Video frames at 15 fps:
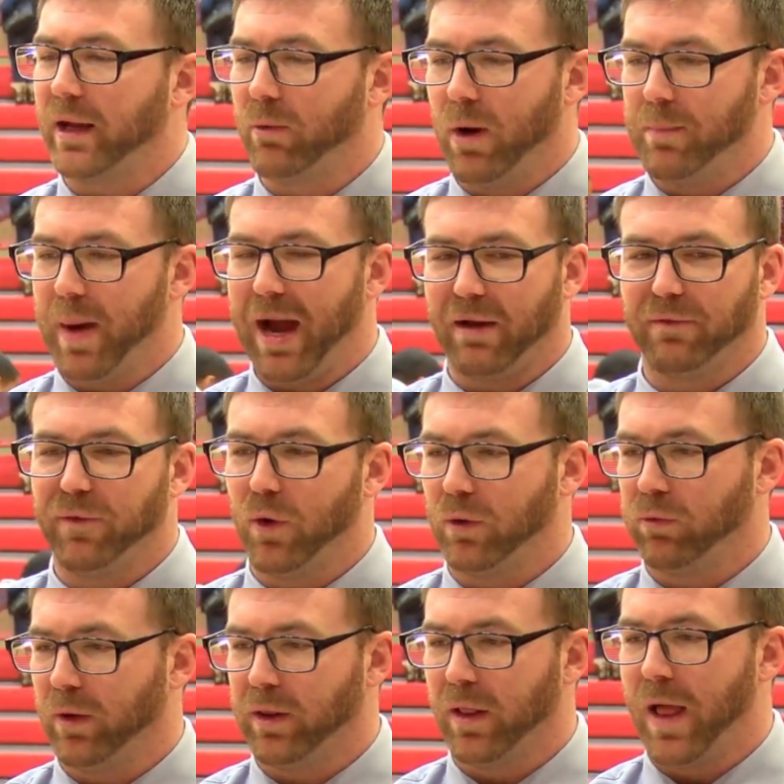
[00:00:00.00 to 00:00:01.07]
I went back and
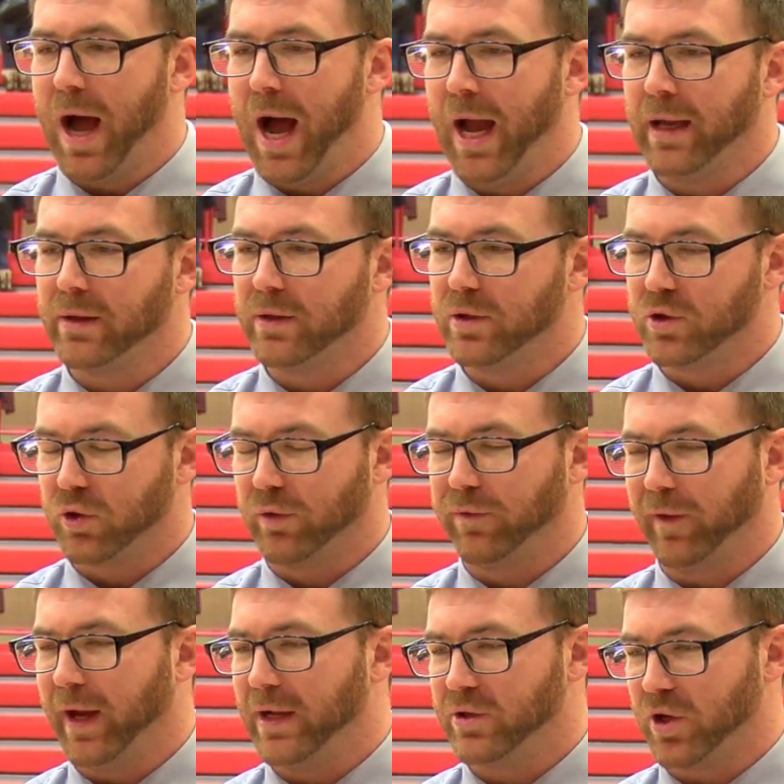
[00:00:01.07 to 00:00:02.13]
forth with a lot
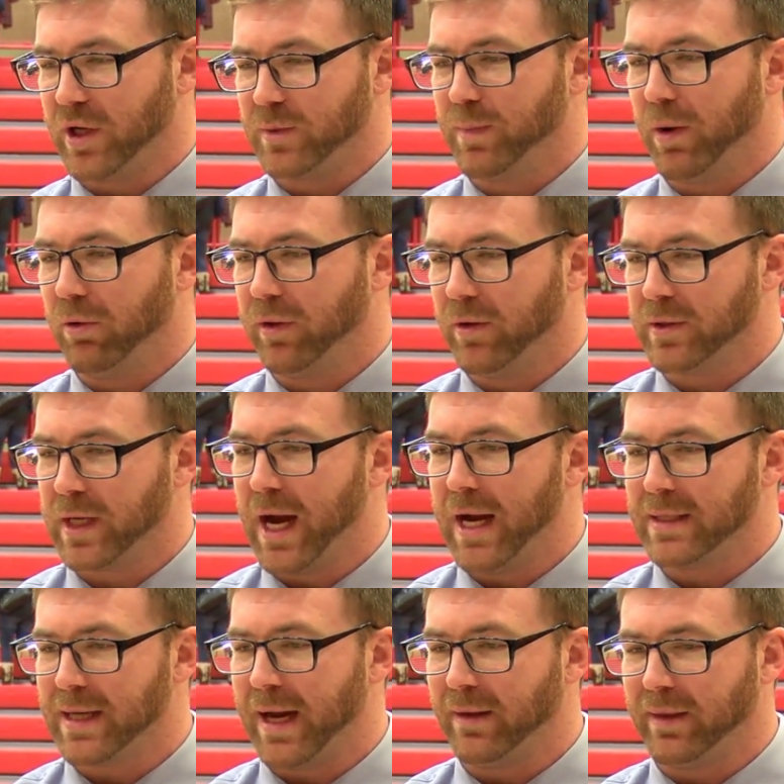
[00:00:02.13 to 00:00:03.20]
truthfully, I trust both those
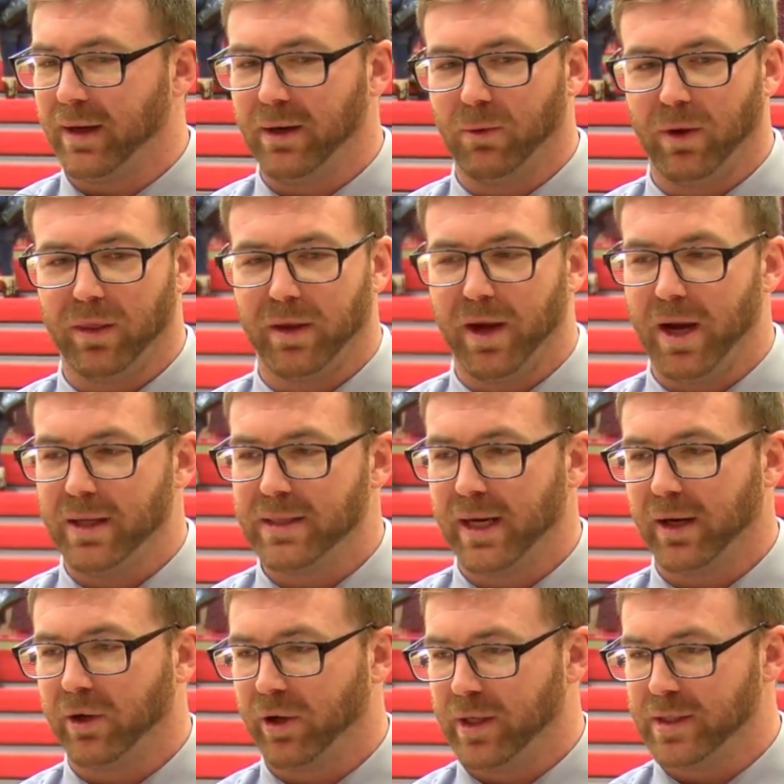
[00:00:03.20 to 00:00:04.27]
guys out there with uh,
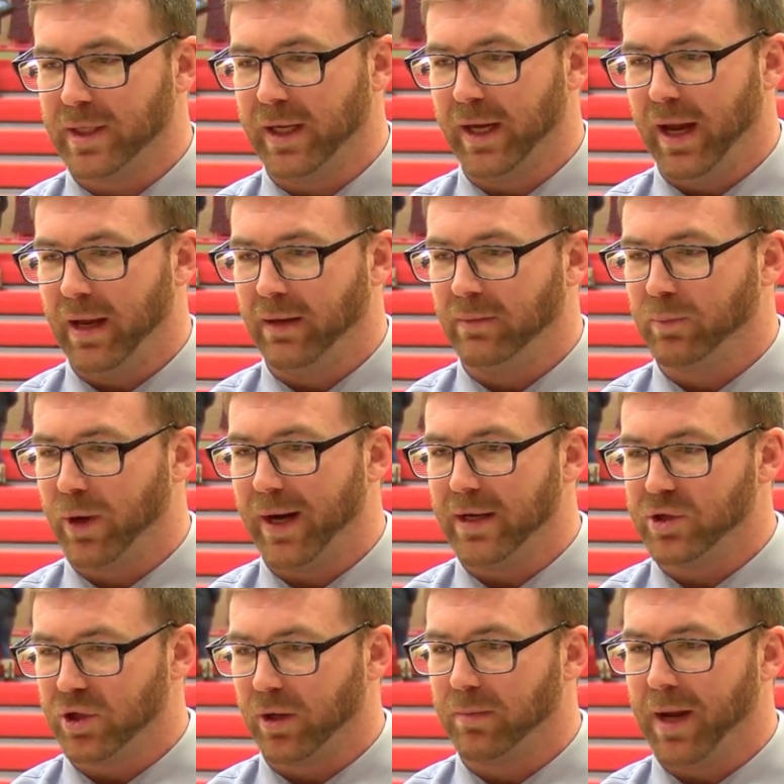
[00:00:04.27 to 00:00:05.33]
Derek Christie and Brady
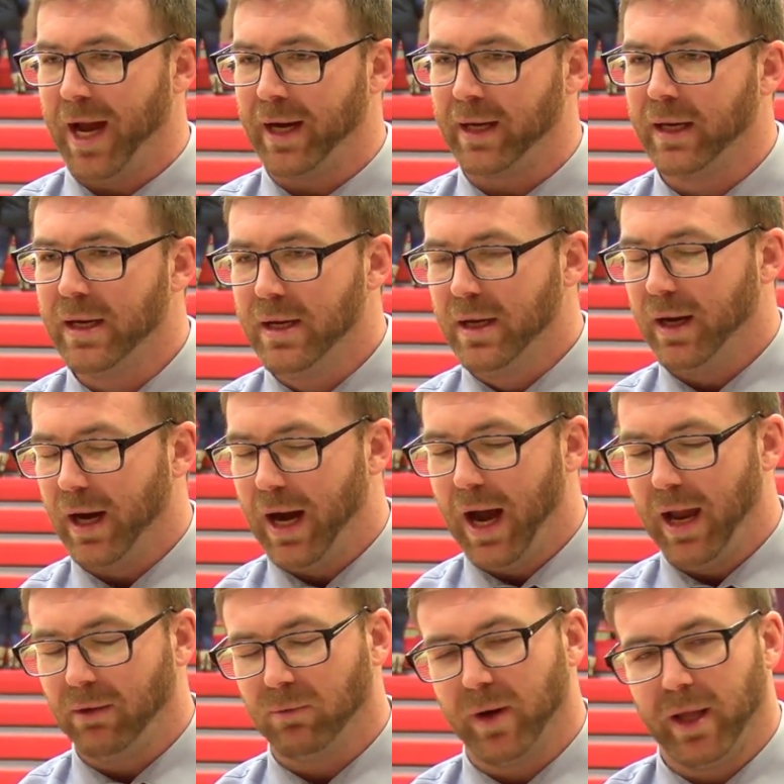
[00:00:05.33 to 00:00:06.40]
Sherback, uh,
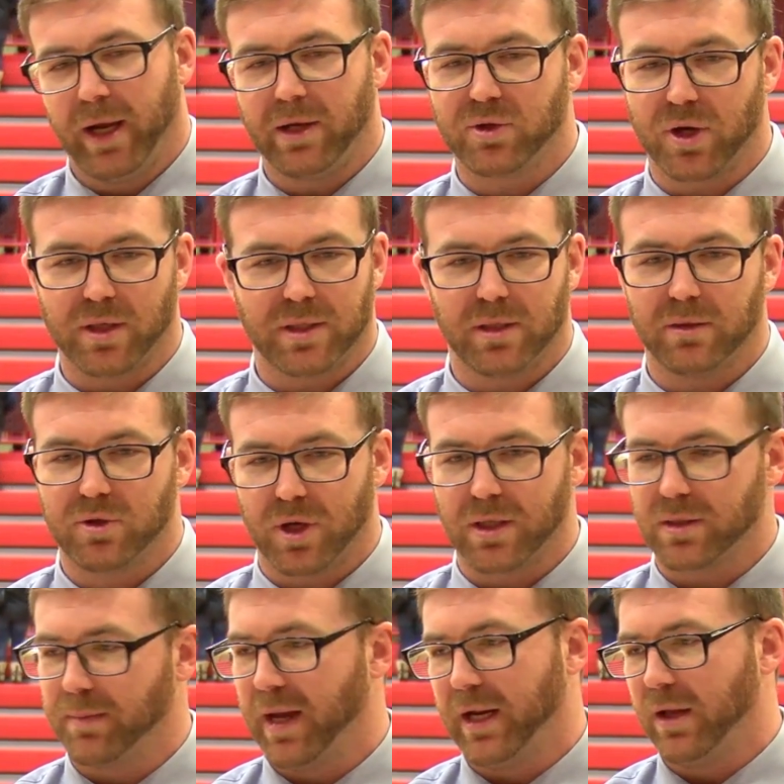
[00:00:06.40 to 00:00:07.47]
and really I trust
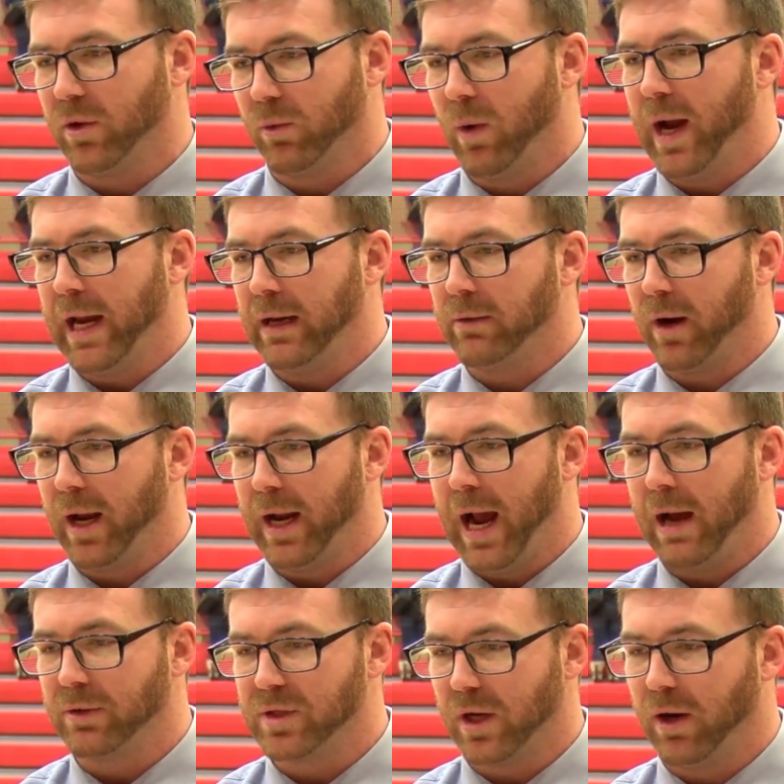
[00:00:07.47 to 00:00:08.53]
trust them at either weight right
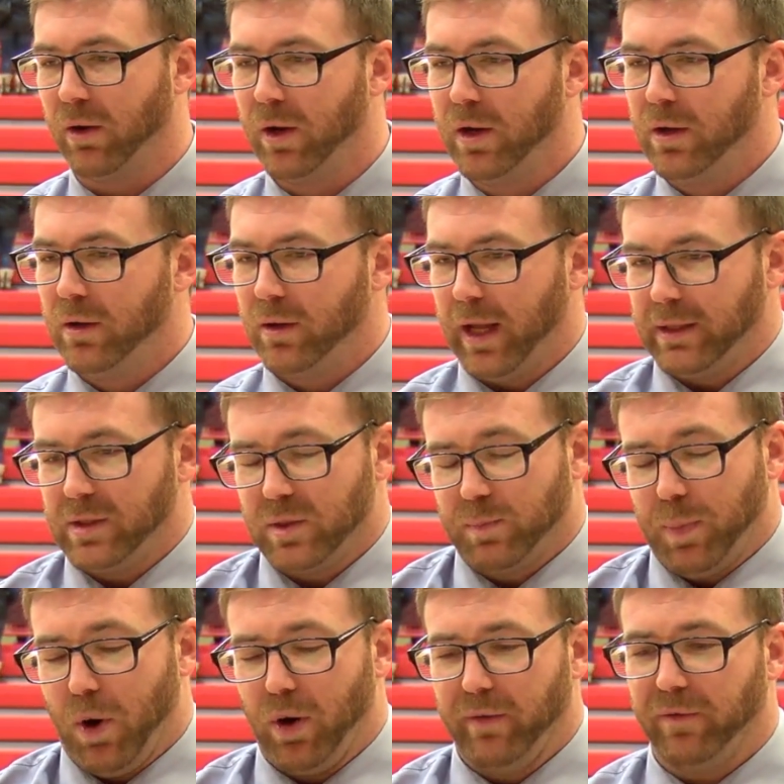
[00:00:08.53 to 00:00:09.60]
now. So that's
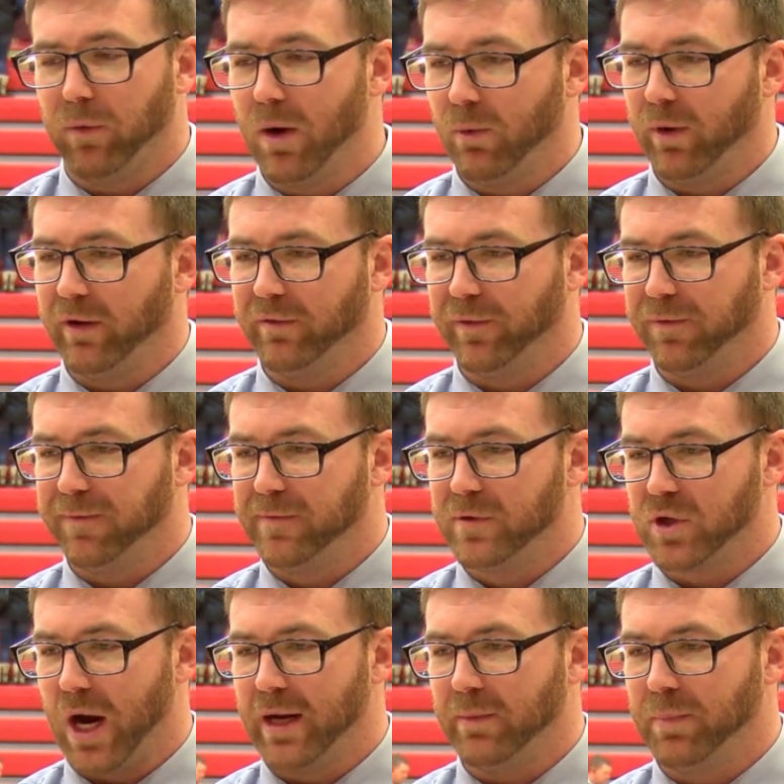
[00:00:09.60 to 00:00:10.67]
part of what we've
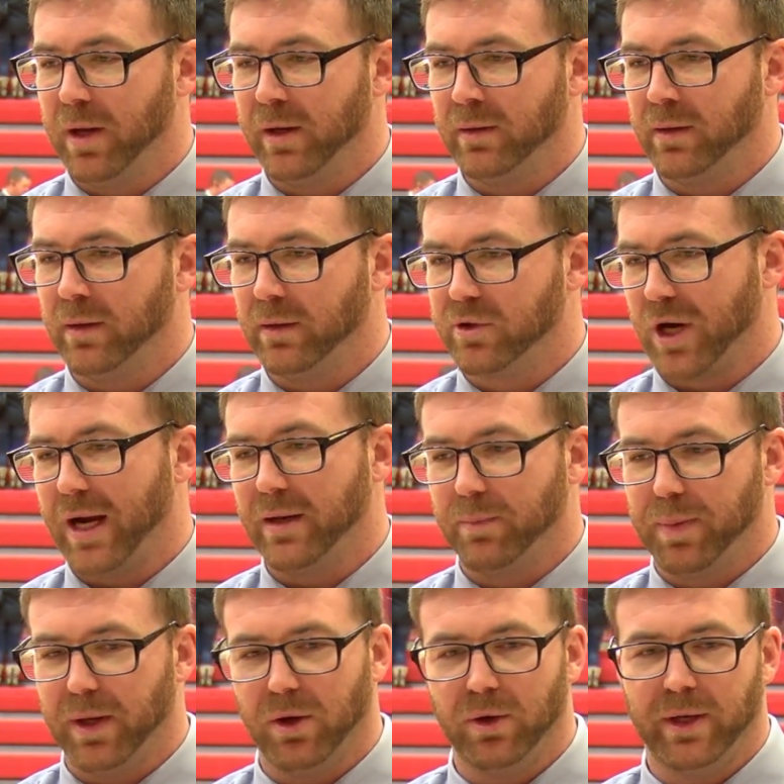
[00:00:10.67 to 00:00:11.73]
tried to been tried to
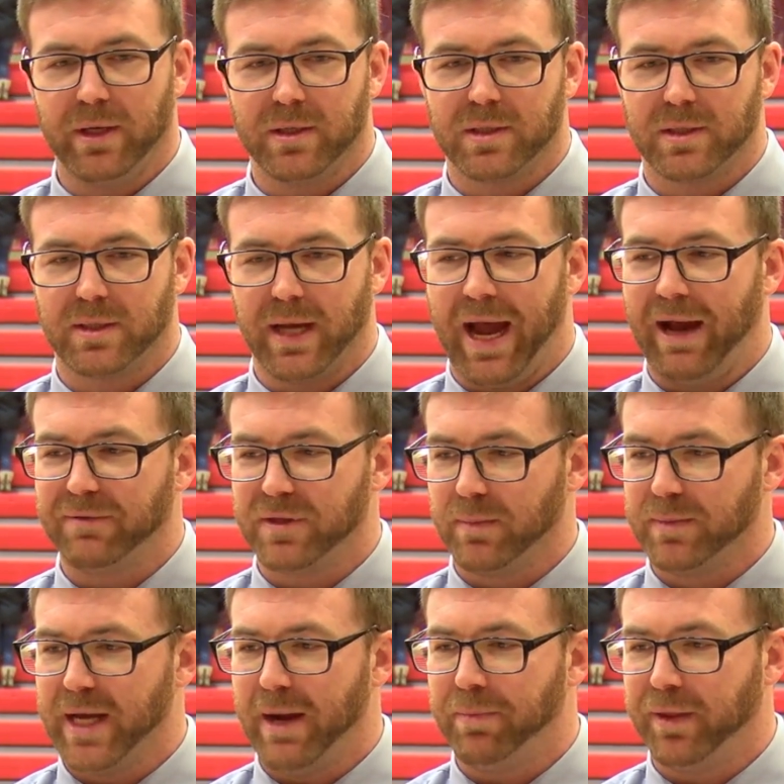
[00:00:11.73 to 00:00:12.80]
build is to have
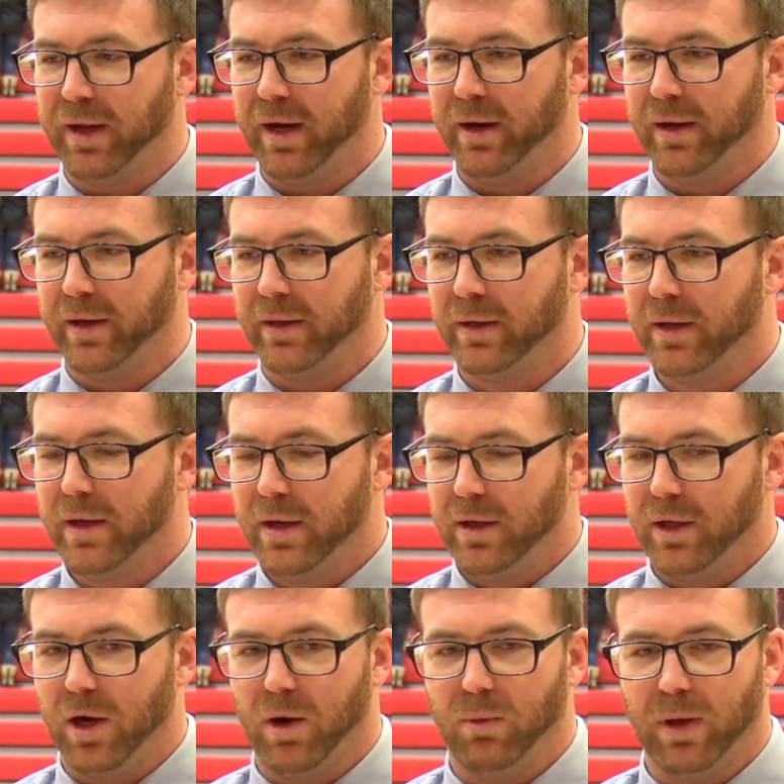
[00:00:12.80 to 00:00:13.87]
some depth here, and
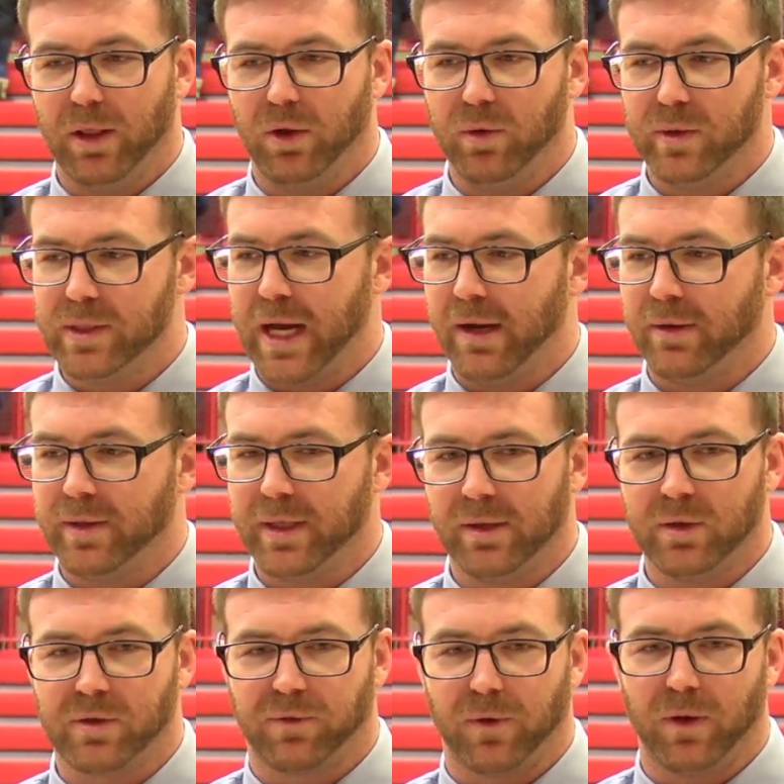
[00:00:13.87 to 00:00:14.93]
you know we lose Alan
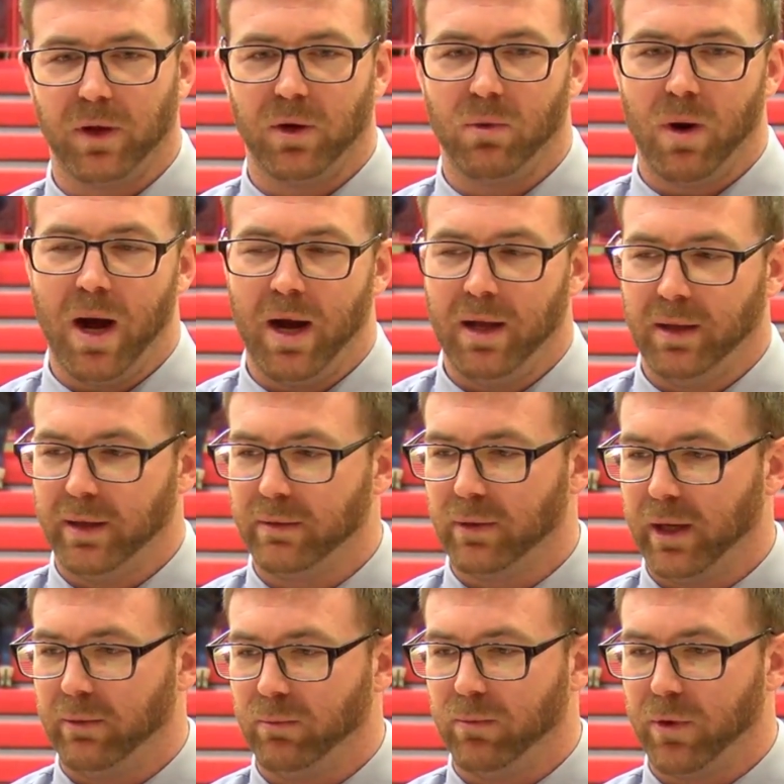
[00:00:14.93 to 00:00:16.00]
Diltz for a little while, and
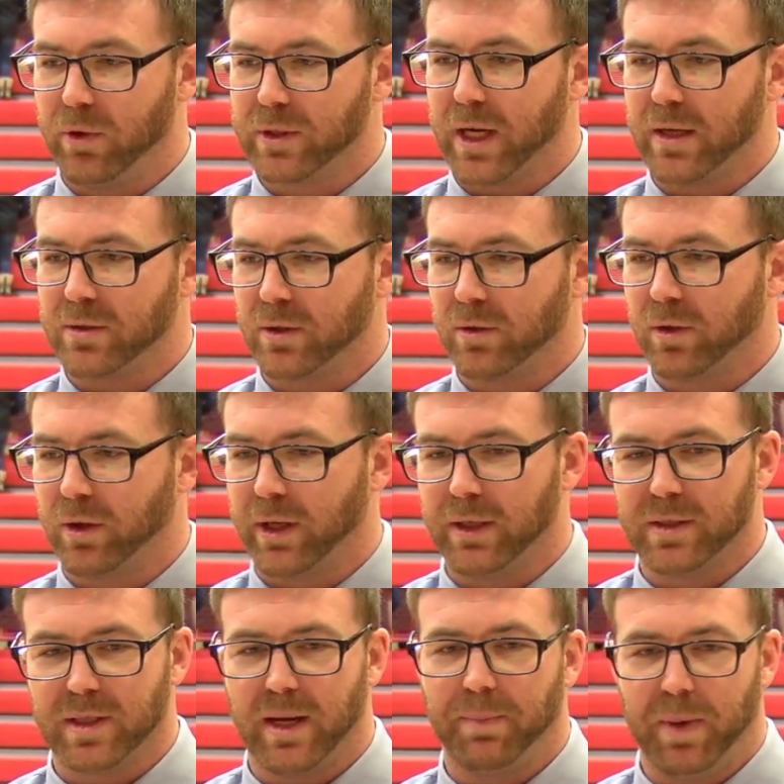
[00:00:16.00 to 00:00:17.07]
and those guys are looking
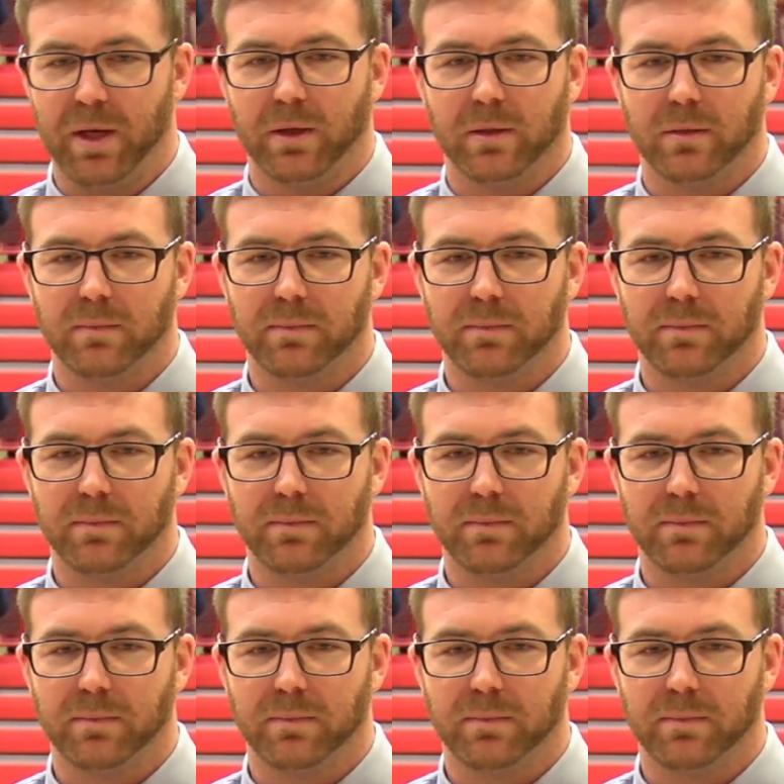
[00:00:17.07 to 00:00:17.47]
to step in.